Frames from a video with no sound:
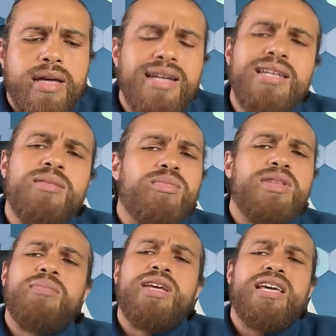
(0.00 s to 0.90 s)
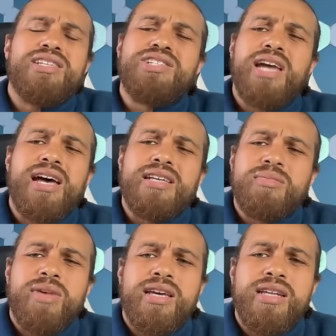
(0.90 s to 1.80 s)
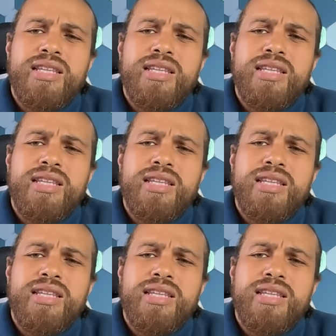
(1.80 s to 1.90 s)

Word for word: I need them to hit shots, man.